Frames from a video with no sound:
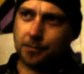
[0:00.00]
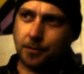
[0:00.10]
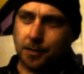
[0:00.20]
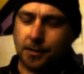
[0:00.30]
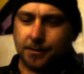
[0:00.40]

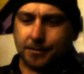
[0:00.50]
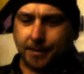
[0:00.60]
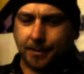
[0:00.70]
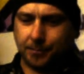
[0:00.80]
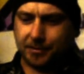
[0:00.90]
He's
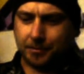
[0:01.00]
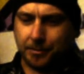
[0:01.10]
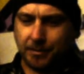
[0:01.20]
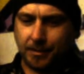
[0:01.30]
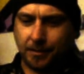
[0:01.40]
worried that
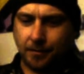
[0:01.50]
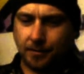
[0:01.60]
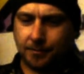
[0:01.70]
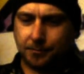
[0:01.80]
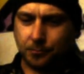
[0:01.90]
he's worried
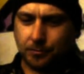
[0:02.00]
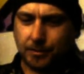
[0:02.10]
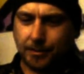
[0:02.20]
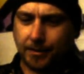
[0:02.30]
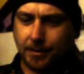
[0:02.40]
about the
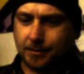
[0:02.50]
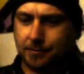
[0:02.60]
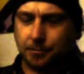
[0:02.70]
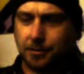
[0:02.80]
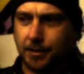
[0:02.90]
Saviors. He doesn't
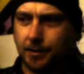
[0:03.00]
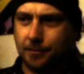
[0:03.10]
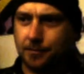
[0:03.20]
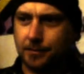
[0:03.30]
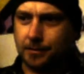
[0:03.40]
know what to
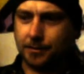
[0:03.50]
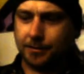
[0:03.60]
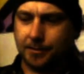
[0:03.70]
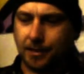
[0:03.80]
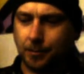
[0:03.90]
think.
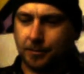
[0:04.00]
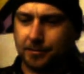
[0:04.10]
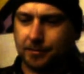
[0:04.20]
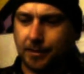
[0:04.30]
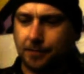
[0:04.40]
Maybe he
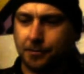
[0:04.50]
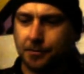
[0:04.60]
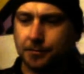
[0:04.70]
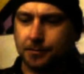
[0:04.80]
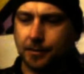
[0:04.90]

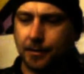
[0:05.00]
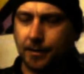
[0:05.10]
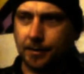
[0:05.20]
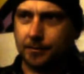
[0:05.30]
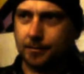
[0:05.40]
thinks that
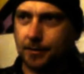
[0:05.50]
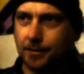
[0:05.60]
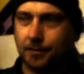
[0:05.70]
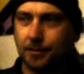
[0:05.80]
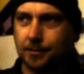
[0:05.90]
they'll just
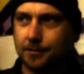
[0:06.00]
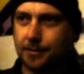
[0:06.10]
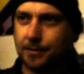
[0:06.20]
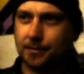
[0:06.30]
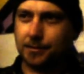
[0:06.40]

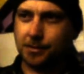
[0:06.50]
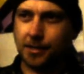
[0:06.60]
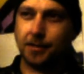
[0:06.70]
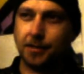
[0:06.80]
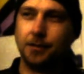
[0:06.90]
eventually
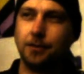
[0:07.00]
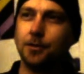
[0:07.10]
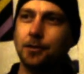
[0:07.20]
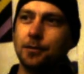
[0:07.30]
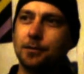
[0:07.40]
use him up
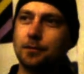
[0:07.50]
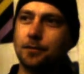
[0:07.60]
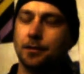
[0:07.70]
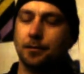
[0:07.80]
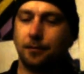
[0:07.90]
and kill
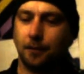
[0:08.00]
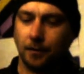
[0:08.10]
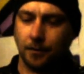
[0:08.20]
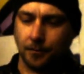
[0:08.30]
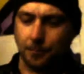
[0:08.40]
everybody,
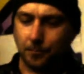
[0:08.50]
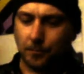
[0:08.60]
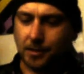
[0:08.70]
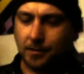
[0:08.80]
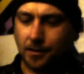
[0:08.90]
like they
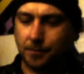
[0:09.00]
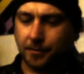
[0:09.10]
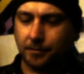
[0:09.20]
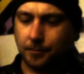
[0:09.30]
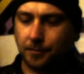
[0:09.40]
seem to
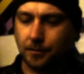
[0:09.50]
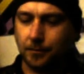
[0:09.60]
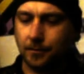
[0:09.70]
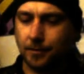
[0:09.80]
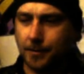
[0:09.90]
do to
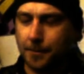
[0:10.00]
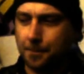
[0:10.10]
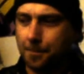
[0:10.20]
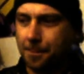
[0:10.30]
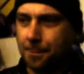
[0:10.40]
some groups.